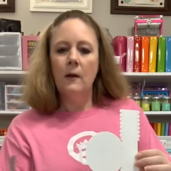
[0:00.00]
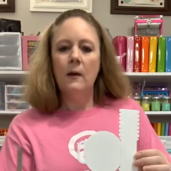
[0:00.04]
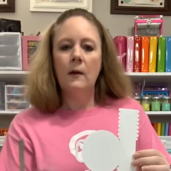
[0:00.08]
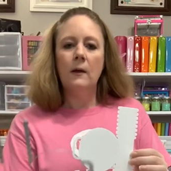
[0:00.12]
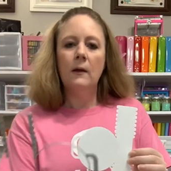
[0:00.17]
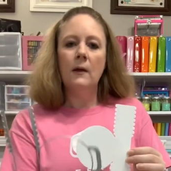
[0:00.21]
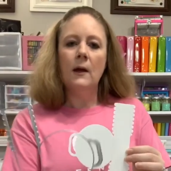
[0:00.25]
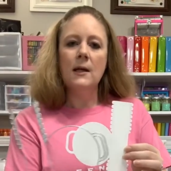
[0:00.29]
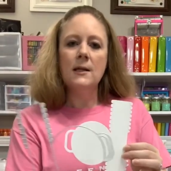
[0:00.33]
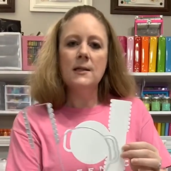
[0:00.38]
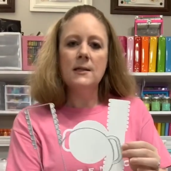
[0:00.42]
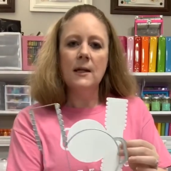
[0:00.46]

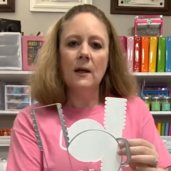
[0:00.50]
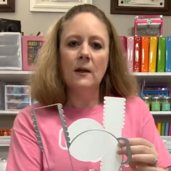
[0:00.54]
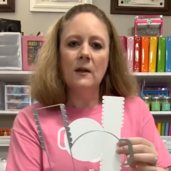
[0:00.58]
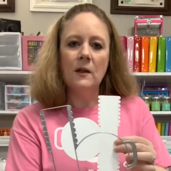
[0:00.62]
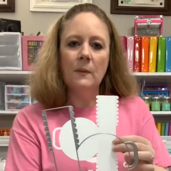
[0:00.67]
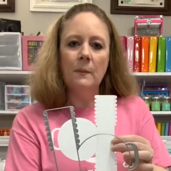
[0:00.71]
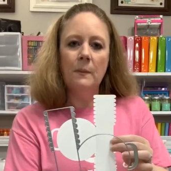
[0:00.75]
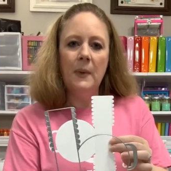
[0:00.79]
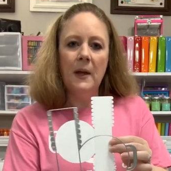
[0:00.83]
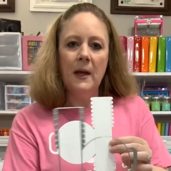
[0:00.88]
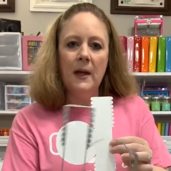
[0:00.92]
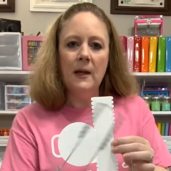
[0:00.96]
cuts out the
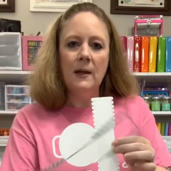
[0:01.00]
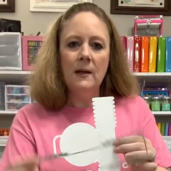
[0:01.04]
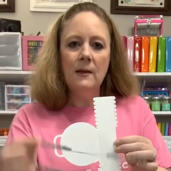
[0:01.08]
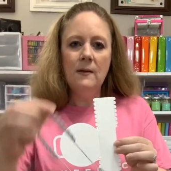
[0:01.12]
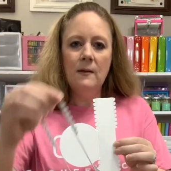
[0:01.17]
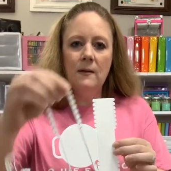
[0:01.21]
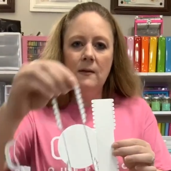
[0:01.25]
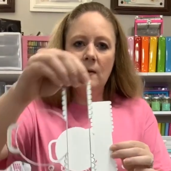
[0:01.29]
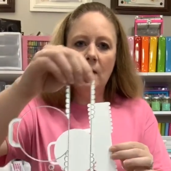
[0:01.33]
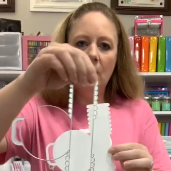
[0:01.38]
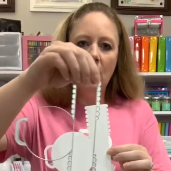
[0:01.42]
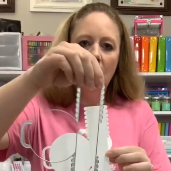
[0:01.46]

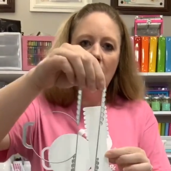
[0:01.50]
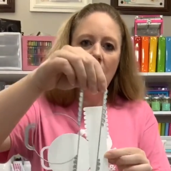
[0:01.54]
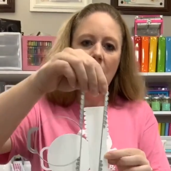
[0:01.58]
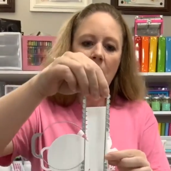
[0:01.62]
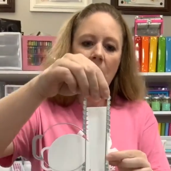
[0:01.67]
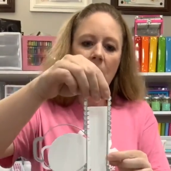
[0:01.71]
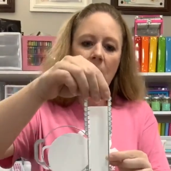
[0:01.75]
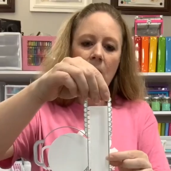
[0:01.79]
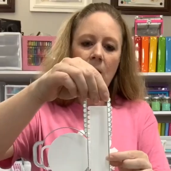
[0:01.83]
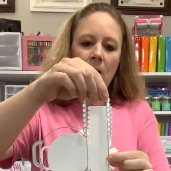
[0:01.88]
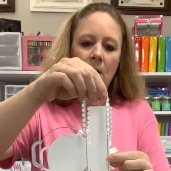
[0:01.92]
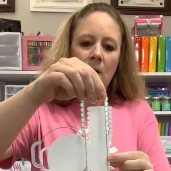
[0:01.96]
base
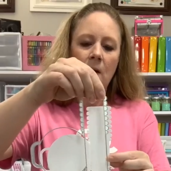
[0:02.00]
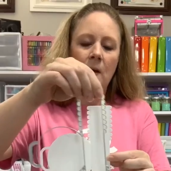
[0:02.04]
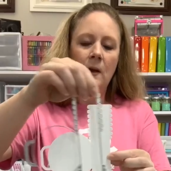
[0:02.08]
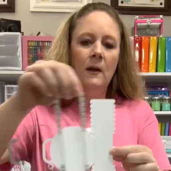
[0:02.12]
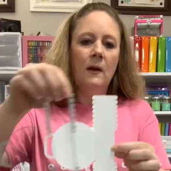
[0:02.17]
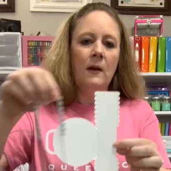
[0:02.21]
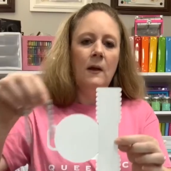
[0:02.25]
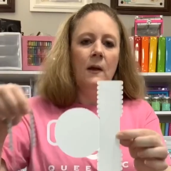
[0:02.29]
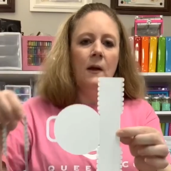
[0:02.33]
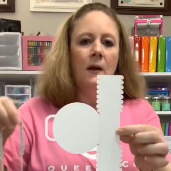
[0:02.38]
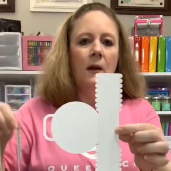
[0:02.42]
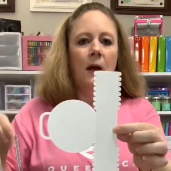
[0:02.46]

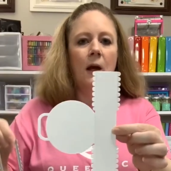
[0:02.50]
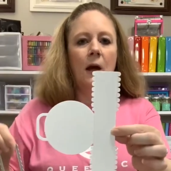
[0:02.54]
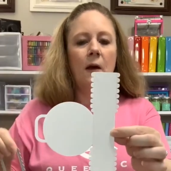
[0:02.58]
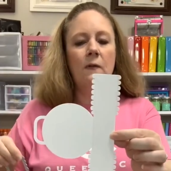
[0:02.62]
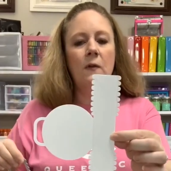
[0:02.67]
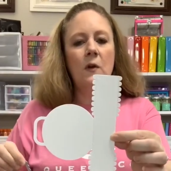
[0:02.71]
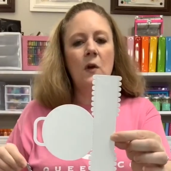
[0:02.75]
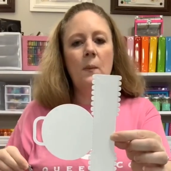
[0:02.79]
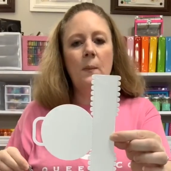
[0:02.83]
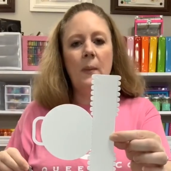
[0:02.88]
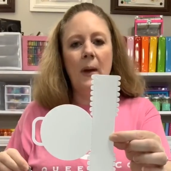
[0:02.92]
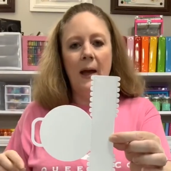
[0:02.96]
of
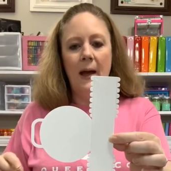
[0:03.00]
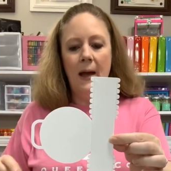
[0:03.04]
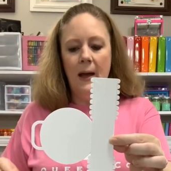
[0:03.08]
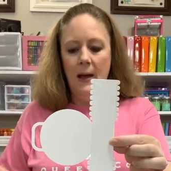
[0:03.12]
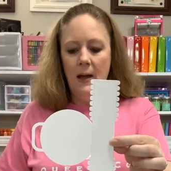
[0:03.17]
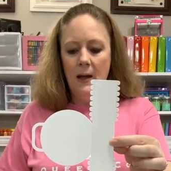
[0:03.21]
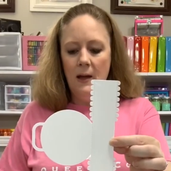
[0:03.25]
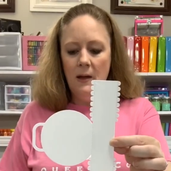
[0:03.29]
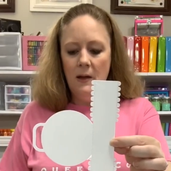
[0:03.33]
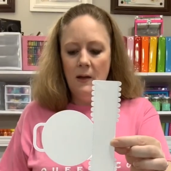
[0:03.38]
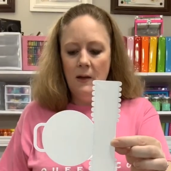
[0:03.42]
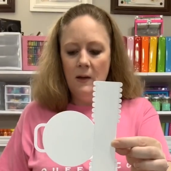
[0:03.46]
your
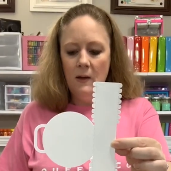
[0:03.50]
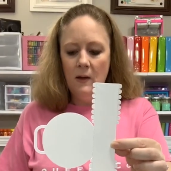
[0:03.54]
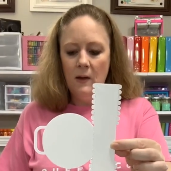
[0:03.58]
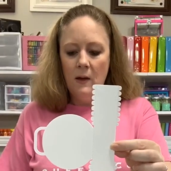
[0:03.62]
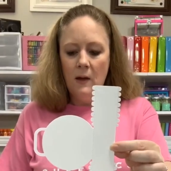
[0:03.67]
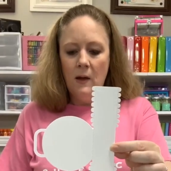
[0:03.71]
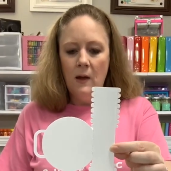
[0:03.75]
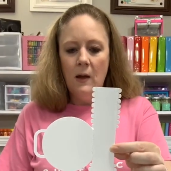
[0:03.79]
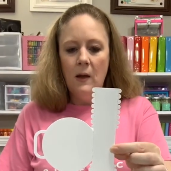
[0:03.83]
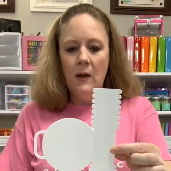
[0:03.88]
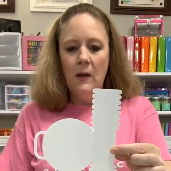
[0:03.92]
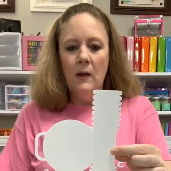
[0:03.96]
bag,
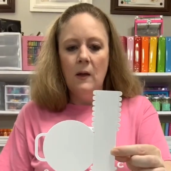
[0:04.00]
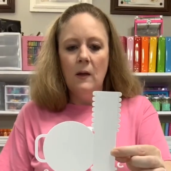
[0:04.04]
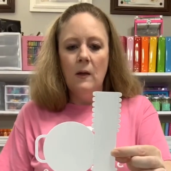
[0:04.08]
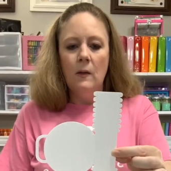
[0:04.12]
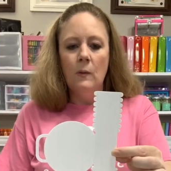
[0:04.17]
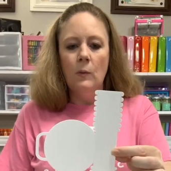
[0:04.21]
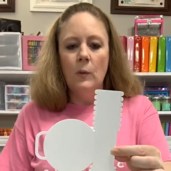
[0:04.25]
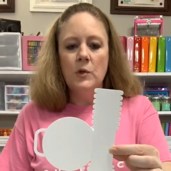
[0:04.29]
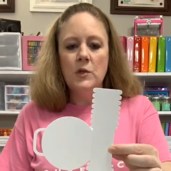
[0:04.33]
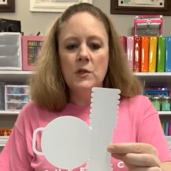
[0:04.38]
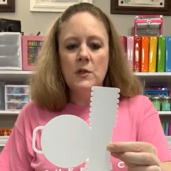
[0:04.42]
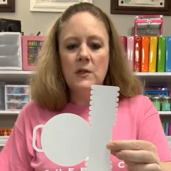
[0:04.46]

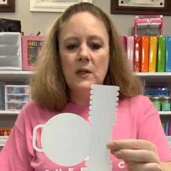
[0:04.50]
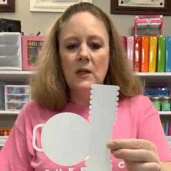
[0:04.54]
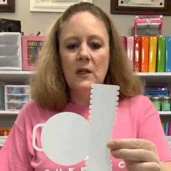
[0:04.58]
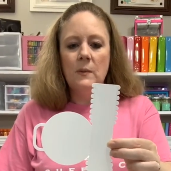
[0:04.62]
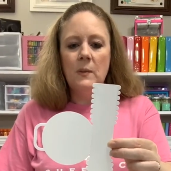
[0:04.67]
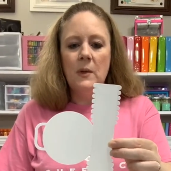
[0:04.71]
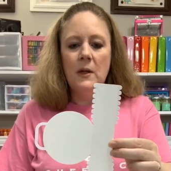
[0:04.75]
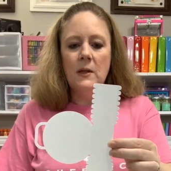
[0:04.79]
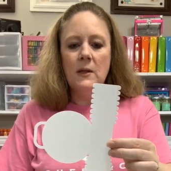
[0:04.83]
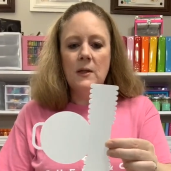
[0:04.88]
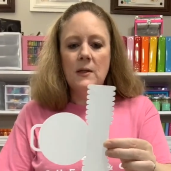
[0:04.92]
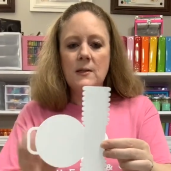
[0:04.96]
which is going to
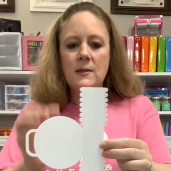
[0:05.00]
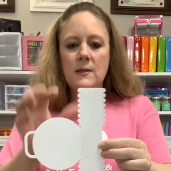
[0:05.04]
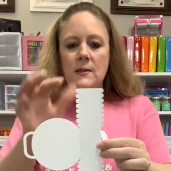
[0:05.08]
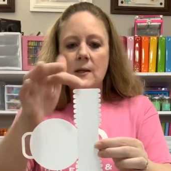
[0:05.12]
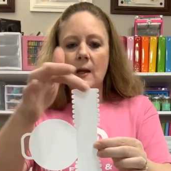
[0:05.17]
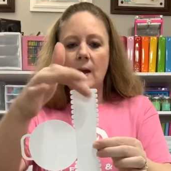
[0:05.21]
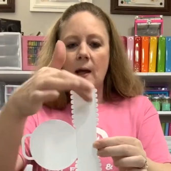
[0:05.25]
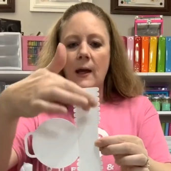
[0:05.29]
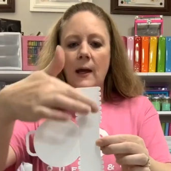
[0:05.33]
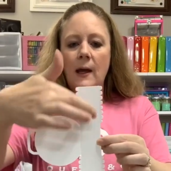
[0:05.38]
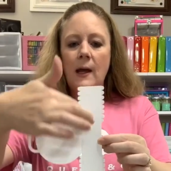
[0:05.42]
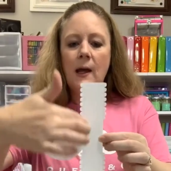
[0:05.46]
be the
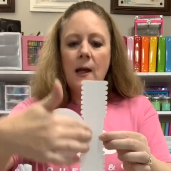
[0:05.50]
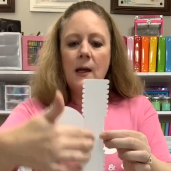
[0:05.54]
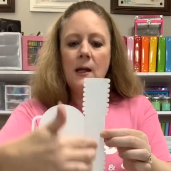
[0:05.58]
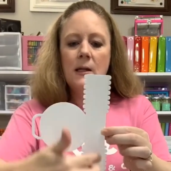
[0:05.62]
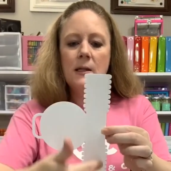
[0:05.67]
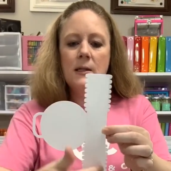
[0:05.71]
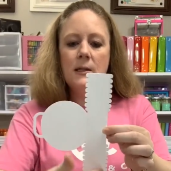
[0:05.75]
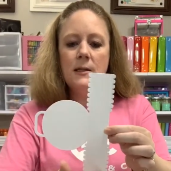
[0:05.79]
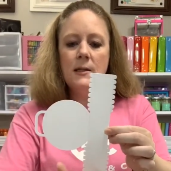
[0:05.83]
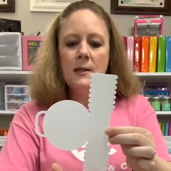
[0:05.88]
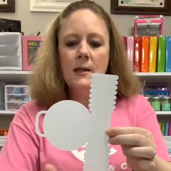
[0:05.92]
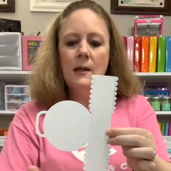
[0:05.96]

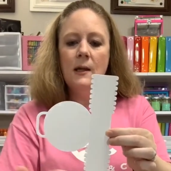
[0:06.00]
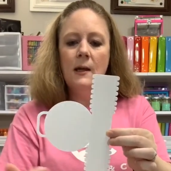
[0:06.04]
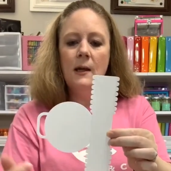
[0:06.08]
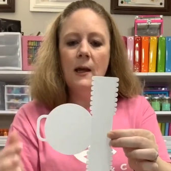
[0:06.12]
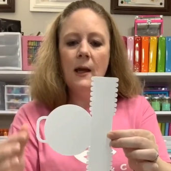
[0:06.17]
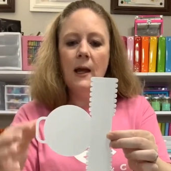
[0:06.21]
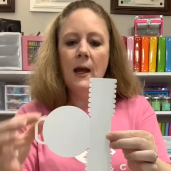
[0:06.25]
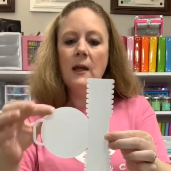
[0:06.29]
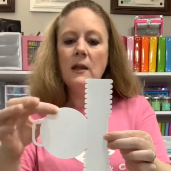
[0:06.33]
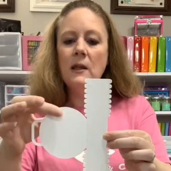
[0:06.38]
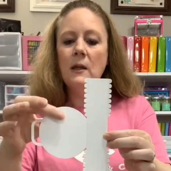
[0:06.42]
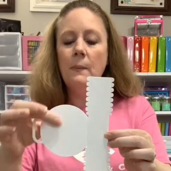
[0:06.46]
sides
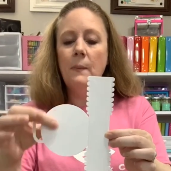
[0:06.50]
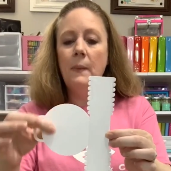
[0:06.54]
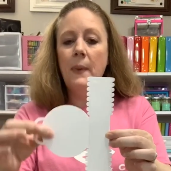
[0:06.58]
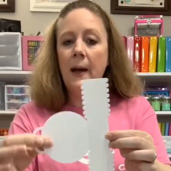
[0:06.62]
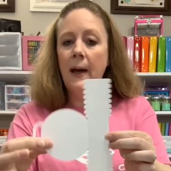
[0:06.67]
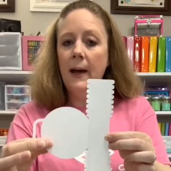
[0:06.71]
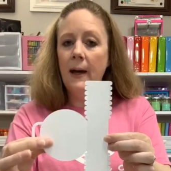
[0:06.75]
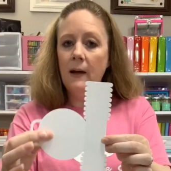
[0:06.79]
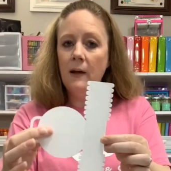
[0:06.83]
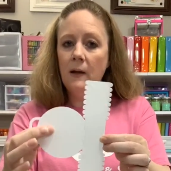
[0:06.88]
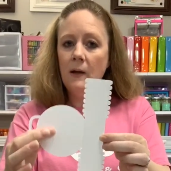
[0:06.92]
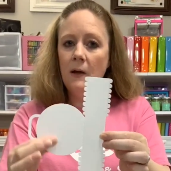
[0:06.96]
and the
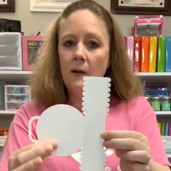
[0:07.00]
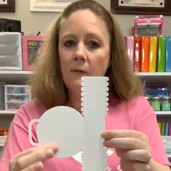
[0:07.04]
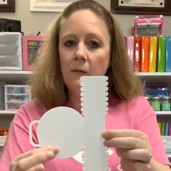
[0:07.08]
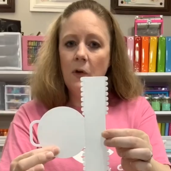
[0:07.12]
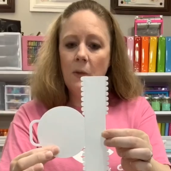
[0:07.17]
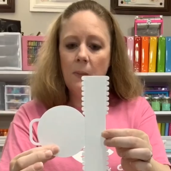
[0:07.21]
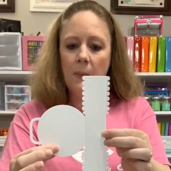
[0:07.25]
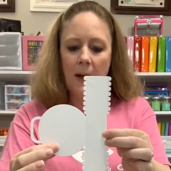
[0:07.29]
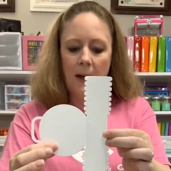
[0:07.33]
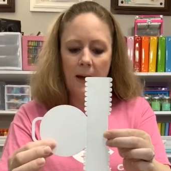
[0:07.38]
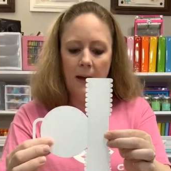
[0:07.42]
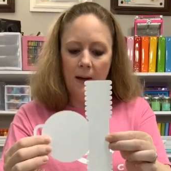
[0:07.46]
back of your
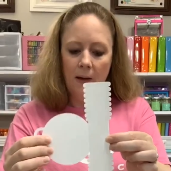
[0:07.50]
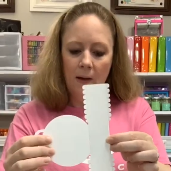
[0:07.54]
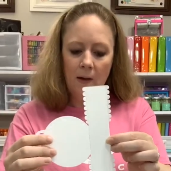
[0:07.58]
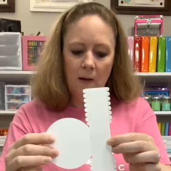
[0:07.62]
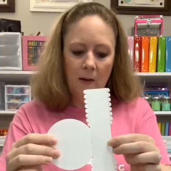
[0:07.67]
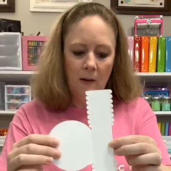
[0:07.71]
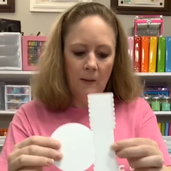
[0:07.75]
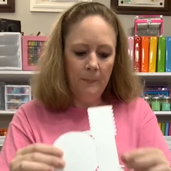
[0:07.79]
bag.